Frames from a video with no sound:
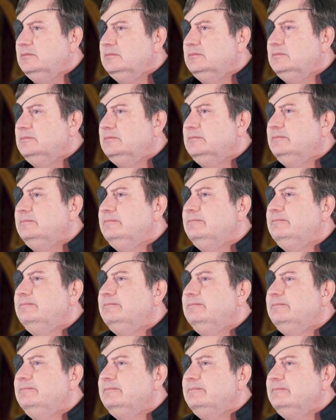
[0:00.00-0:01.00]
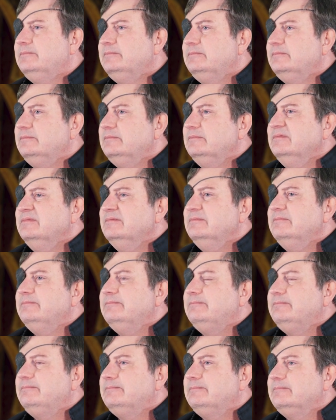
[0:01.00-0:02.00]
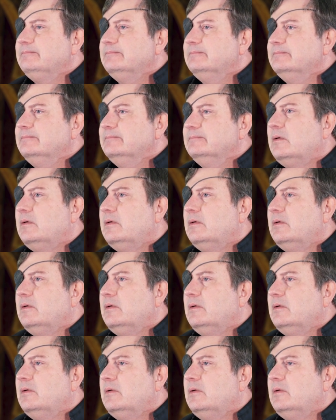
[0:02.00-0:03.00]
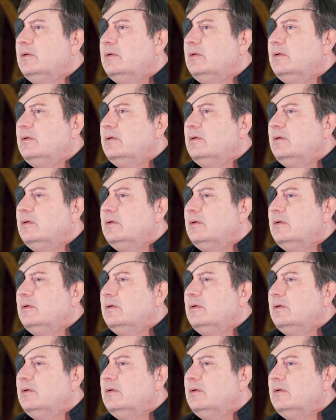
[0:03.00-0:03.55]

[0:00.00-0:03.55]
No one is speaking in this clip.